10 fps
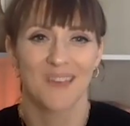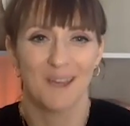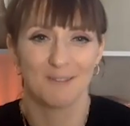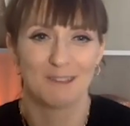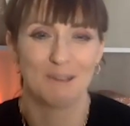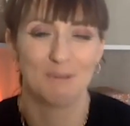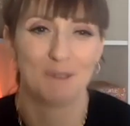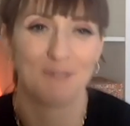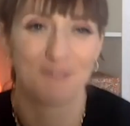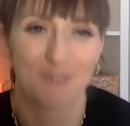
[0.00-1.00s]
Absolutely
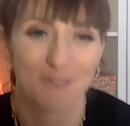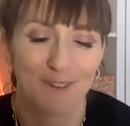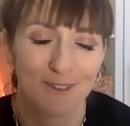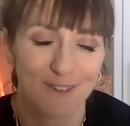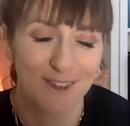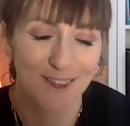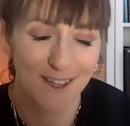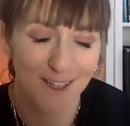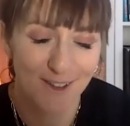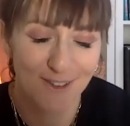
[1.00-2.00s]
beautiful. Lauren,
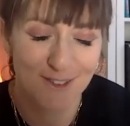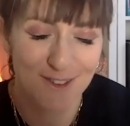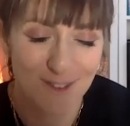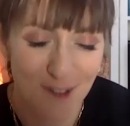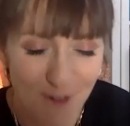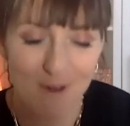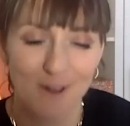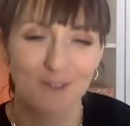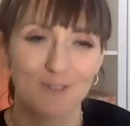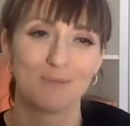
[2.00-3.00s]
thank you so
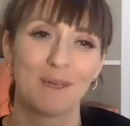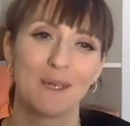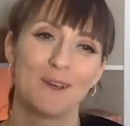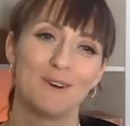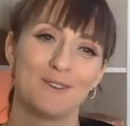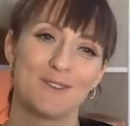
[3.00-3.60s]
much for being on